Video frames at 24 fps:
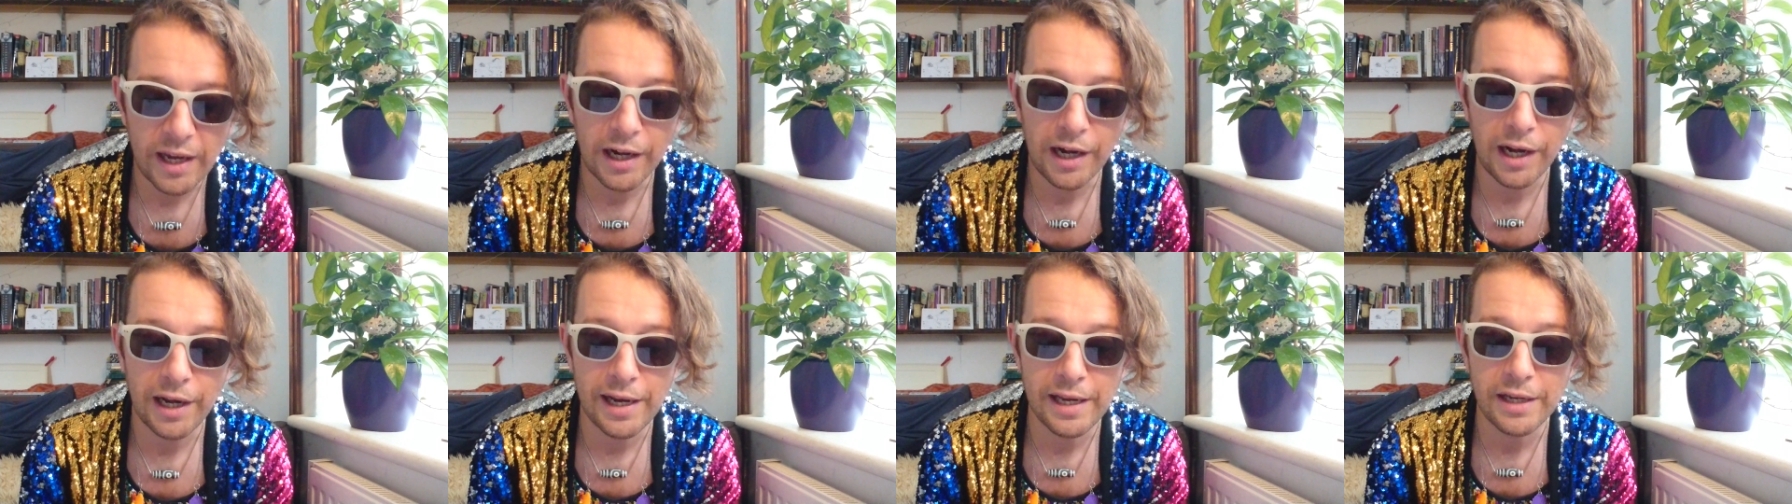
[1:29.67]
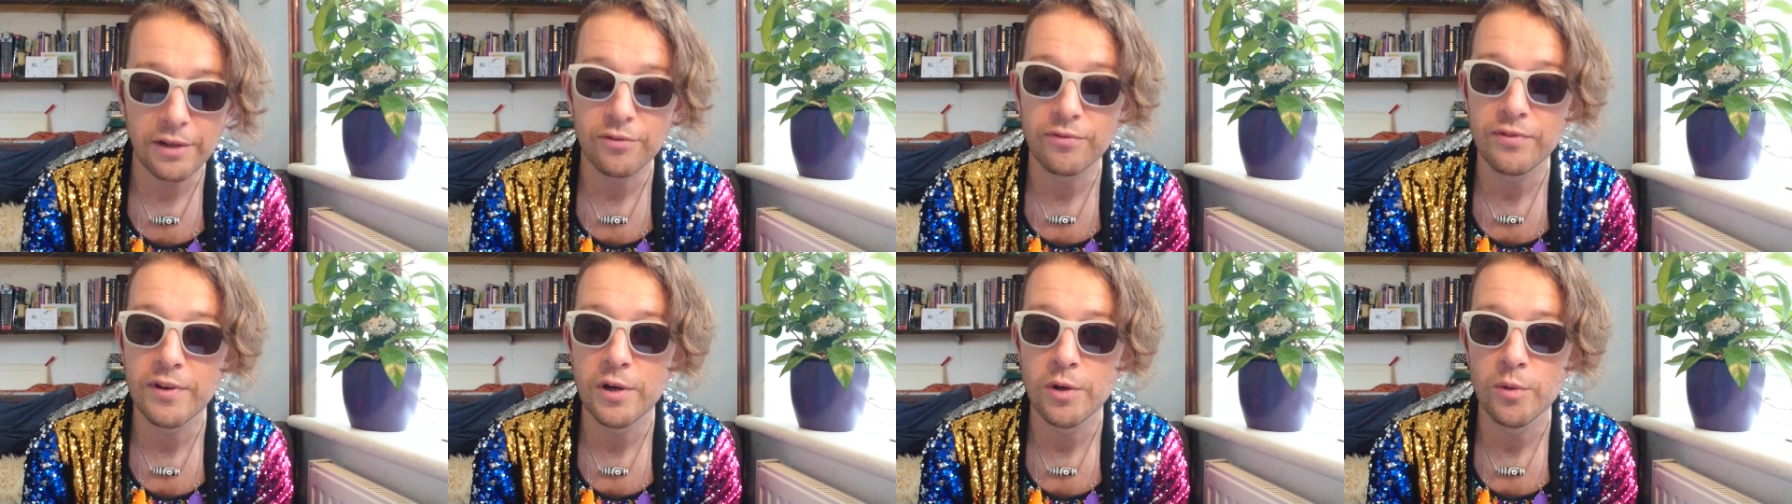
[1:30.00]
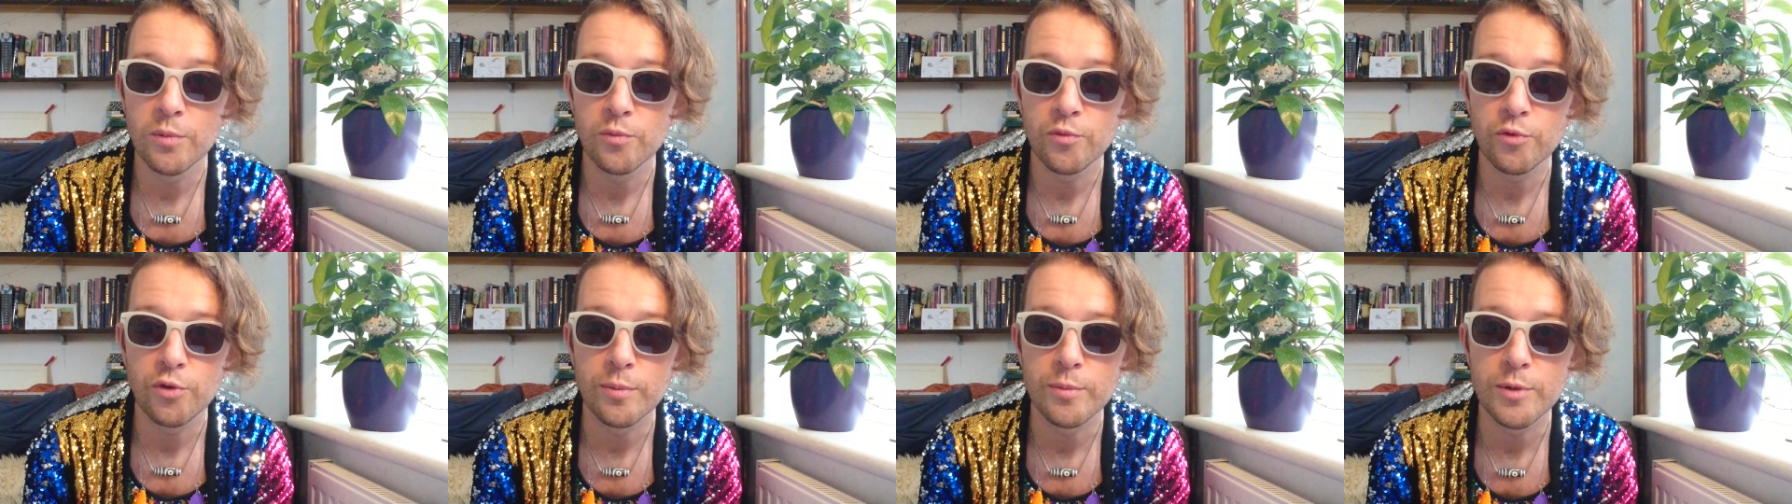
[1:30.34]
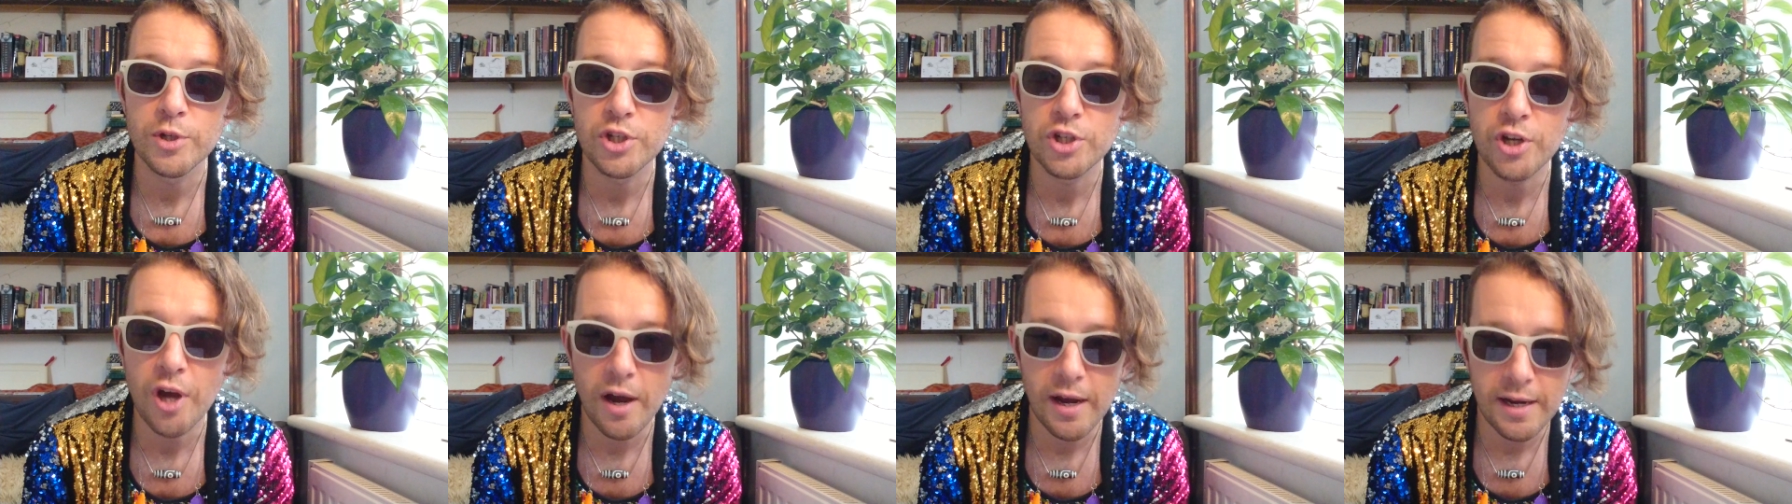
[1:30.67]
cling film from
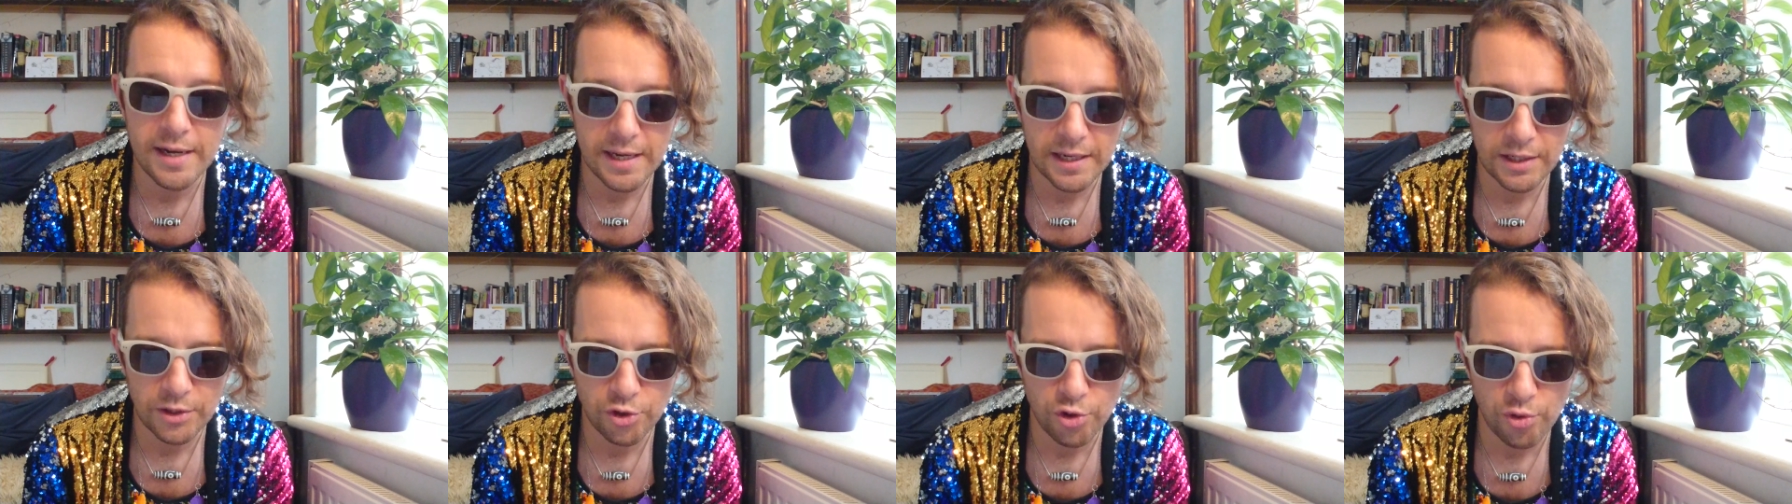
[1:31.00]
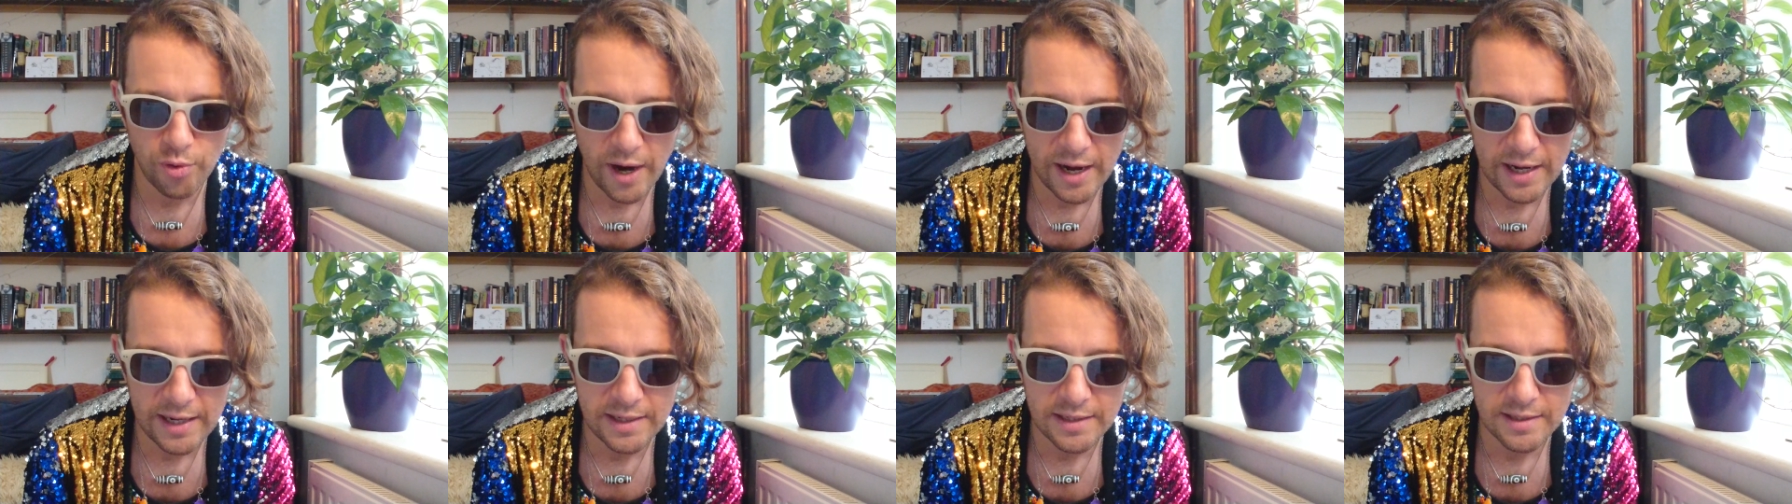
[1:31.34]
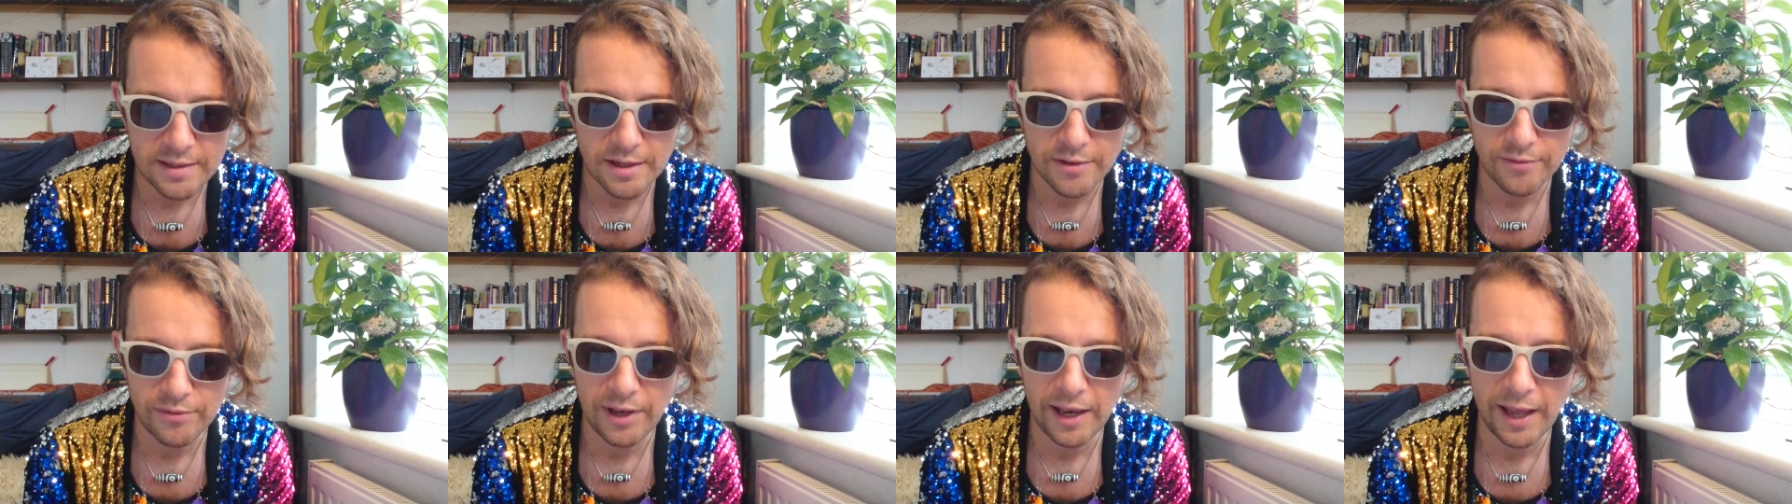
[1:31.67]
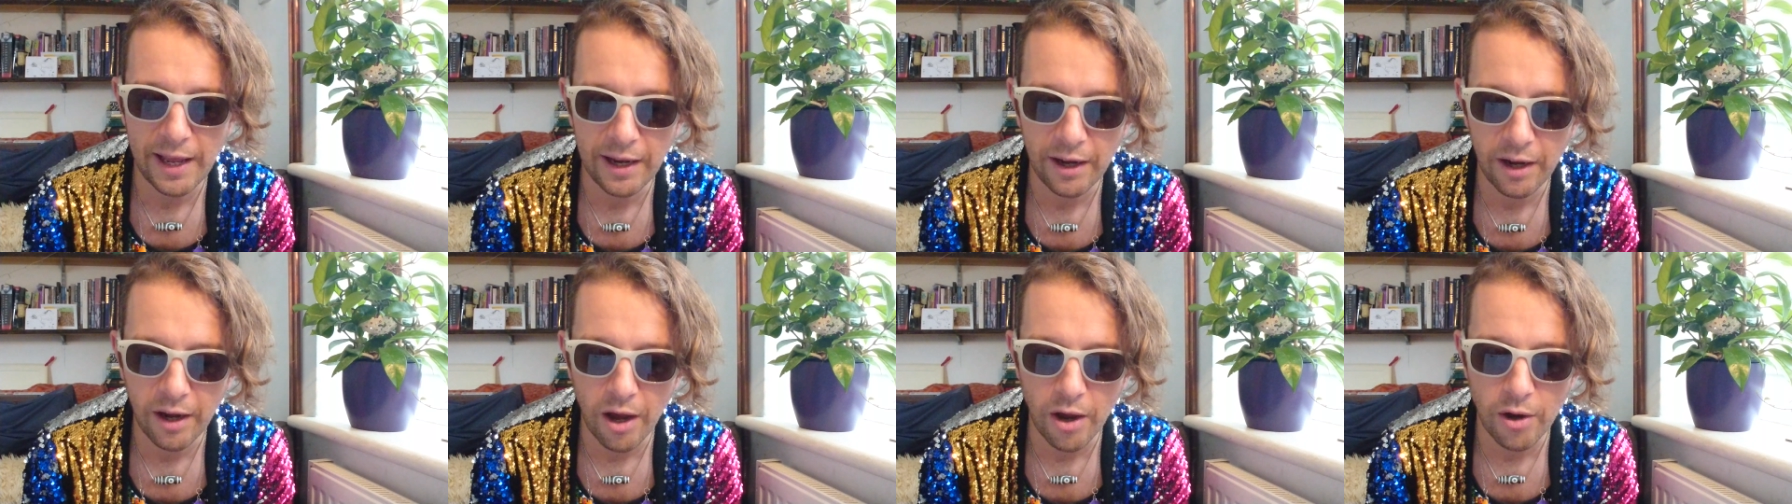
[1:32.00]
shining trays of
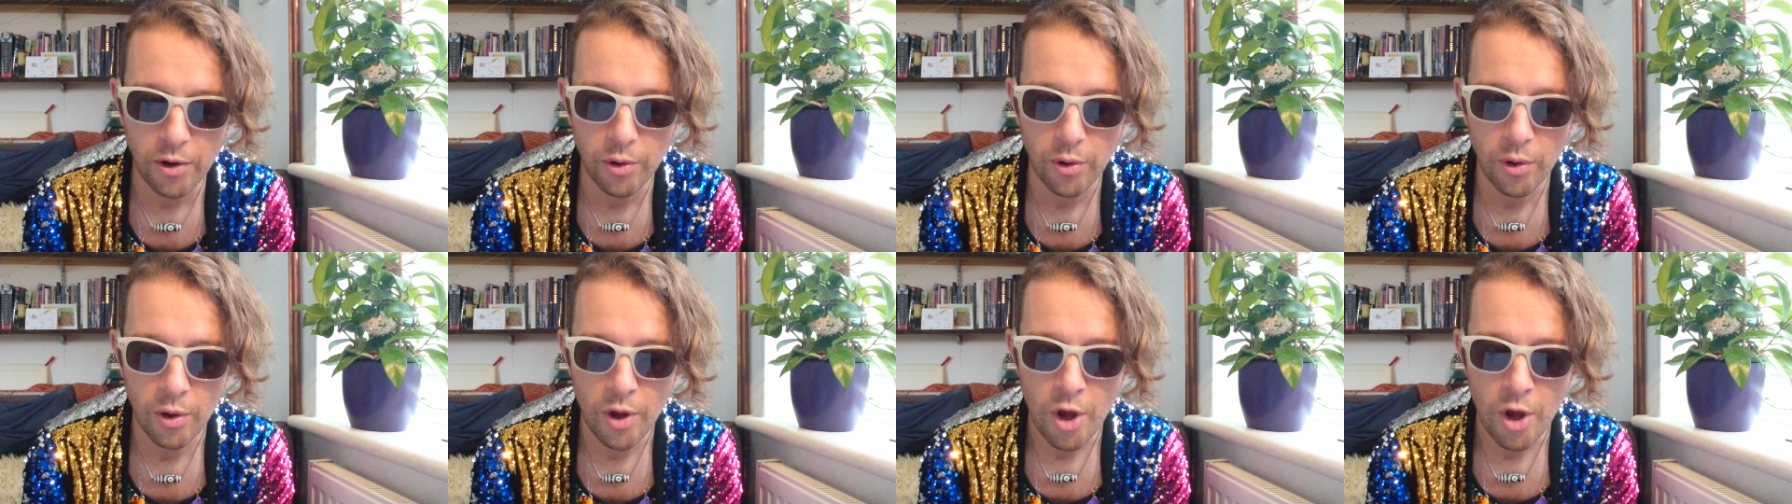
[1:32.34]
lingo,